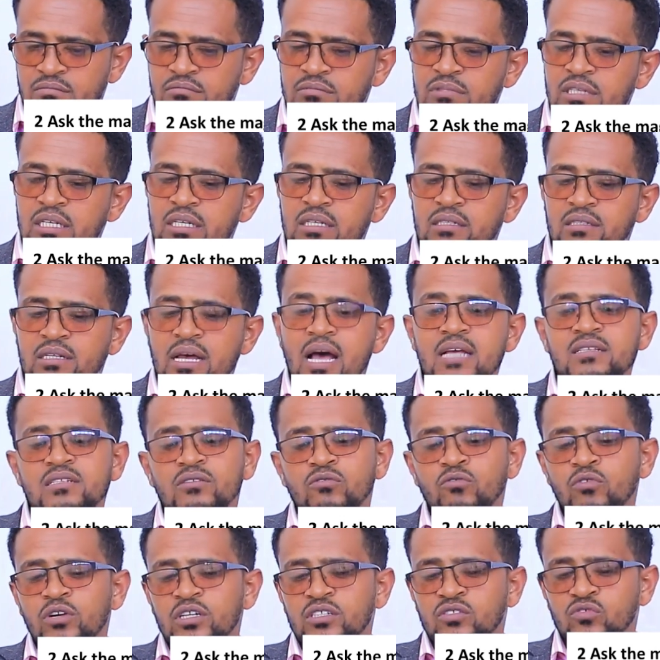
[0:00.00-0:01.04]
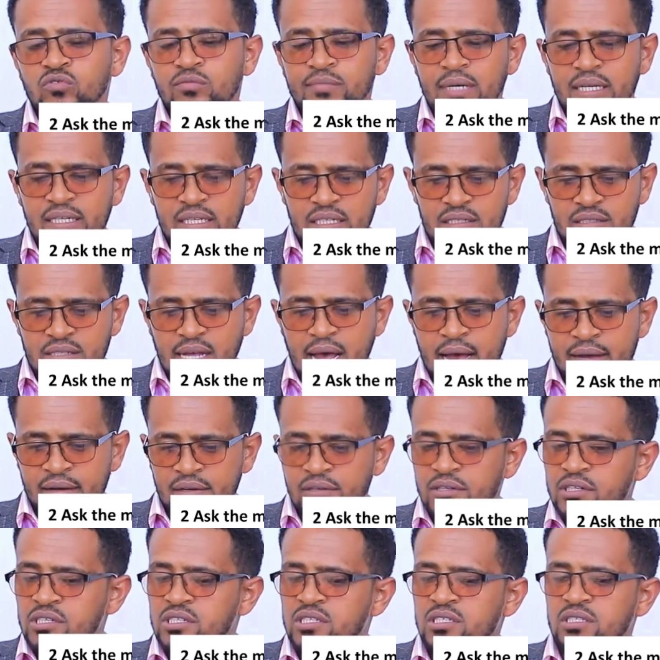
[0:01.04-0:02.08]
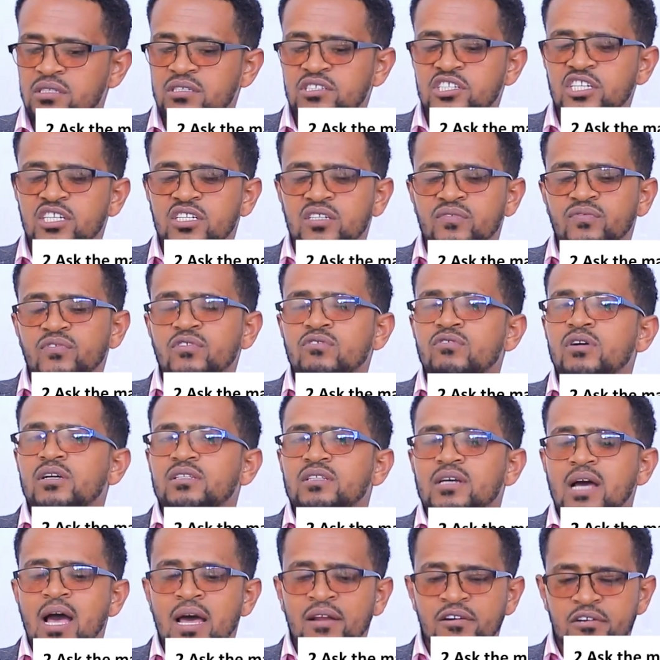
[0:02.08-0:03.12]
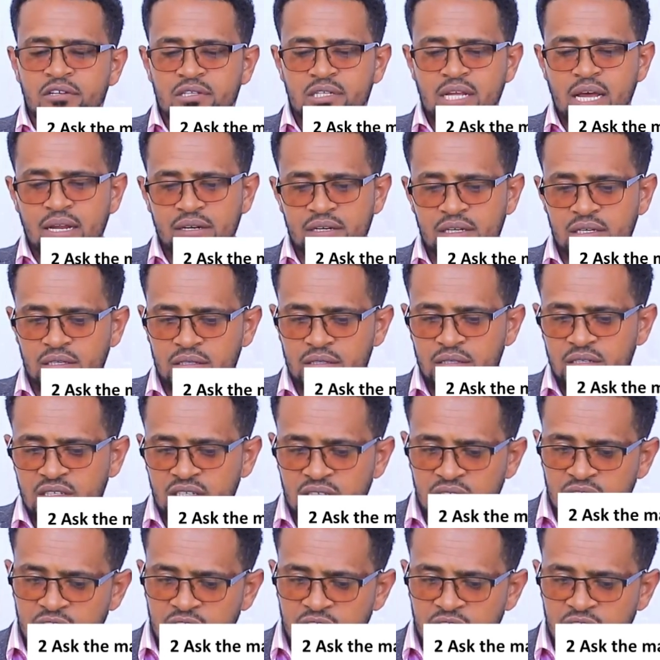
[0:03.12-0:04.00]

The other ways to manage the anger is check for what? Understanding.